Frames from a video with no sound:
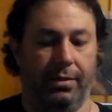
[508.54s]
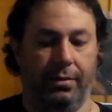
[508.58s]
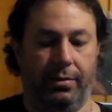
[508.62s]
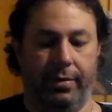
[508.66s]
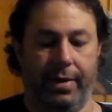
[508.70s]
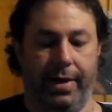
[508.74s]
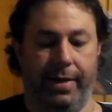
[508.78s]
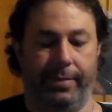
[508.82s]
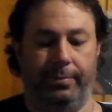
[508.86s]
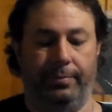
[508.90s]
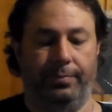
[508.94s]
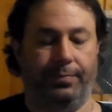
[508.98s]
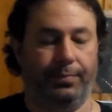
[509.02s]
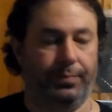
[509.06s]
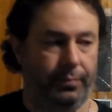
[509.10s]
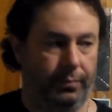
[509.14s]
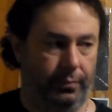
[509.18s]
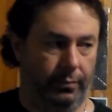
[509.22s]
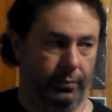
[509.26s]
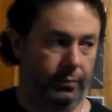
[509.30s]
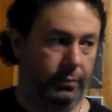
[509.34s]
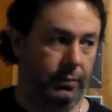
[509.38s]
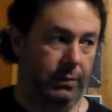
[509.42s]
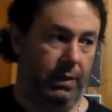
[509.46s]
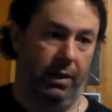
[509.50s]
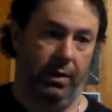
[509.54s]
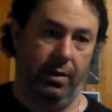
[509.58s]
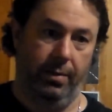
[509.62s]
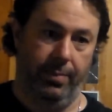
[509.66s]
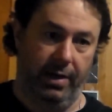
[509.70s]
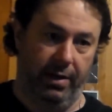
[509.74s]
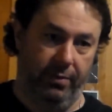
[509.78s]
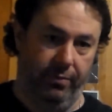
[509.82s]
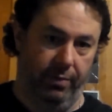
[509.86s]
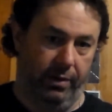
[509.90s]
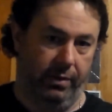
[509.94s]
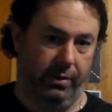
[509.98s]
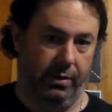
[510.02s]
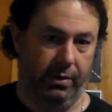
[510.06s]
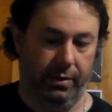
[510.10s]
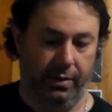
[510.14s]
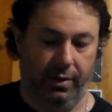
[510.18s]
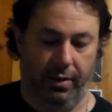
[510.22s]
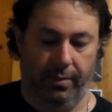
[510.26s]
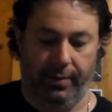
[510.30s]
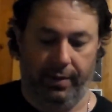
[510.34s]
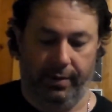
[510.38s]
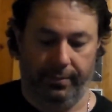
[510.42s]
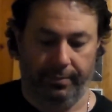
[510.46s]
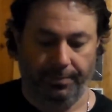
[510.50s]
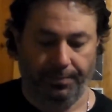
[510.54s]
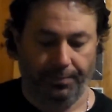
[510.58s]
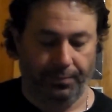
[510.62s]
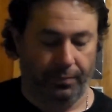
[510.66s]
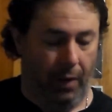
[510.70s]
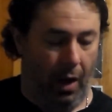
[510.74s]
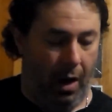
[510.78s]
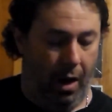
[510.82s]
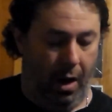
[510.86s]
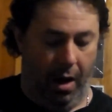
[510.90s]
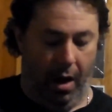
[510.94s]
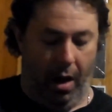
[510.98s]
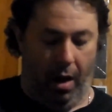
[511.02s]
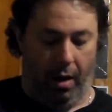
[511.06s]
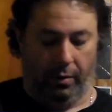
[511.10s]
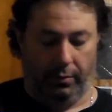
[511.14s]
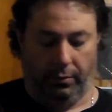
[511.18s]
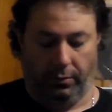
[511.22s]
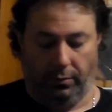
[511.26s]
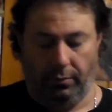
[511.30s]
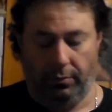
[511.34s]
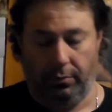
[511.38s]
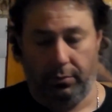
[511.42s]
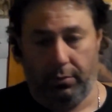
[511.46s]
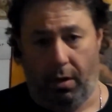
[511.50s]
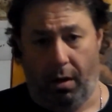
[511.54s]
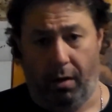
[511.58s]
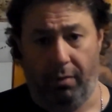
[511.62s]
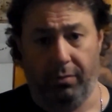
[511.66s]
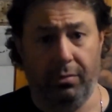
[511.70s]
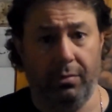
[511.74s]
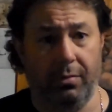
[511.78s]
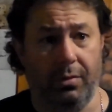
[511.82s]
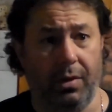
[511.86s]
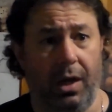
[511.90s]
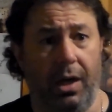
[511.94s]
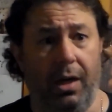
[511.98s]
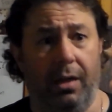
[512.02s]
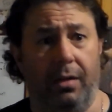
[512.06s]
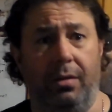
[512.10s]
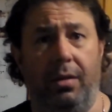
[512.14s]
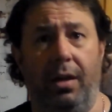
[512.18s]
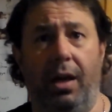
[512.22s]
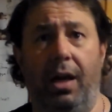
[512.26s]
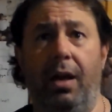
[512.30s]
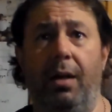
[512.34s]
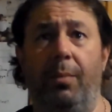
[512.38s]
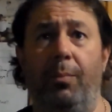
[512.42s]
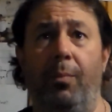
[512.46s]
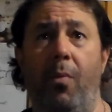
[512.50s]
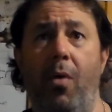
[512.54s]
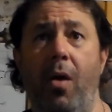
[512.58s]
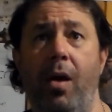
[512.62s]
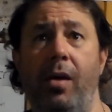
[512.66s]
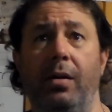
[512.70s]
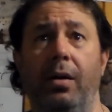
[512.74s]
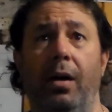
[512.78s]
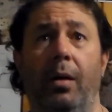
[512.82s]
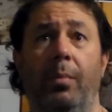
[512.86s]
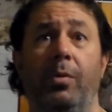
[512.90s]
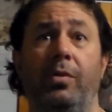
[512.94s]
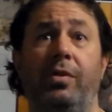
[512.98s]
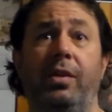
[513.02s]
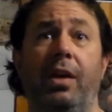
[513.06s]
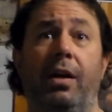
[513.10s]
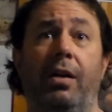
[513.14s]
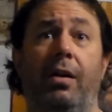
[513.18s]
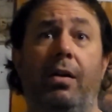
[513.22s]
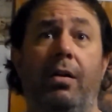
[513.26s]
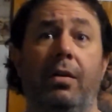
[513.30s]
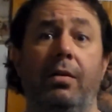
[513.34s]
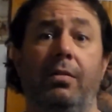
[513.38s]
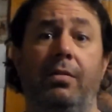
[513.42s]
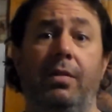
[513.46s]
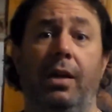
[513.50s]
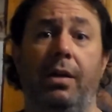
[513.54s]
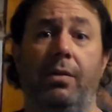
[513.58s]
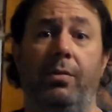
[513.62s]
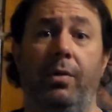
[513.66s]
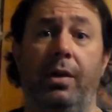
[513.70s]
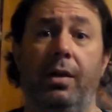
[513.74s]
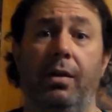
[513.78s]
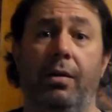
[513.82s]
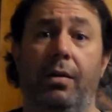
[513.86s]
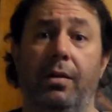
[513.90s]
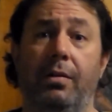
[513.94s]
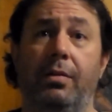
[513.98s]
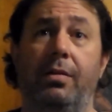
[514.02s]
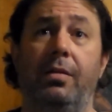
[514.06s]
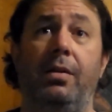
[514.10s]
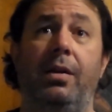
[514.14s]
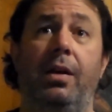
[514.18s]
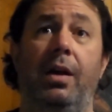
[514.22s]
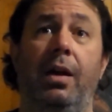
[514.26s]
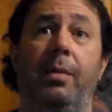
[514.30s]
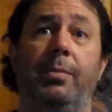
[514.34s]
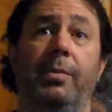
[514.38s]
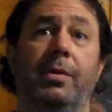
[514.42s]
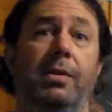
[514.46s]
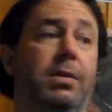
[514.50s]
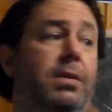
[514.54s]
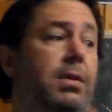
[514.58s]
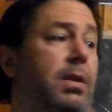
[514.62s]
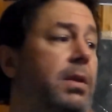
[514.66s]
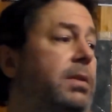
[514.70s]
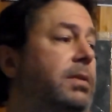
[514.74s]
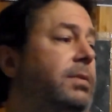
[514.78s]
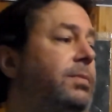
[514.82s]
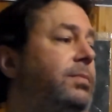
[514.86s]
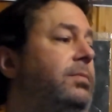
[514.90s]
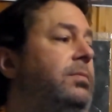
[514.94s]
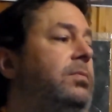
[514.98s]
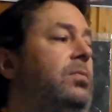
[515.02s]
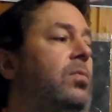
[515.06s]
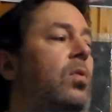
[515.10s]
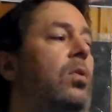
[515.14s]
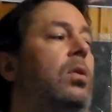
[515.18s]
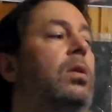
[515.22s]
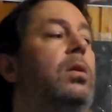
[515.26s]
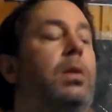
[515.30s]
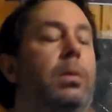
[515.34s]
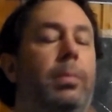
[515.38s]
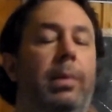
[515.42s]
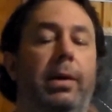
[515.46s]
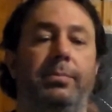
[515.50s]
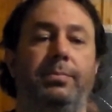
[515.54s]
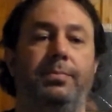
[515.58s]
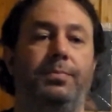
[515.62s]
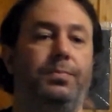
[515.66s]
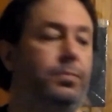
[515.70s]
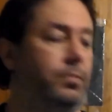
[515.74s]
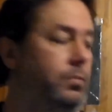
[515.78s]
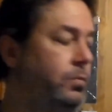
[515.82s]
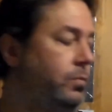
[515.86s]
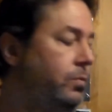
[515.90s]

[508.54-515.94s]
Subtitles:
That's a wrap. Now, come on, Russell, come on. Yeah. God damn. Almost had a heart attack right here on the camera. Come on.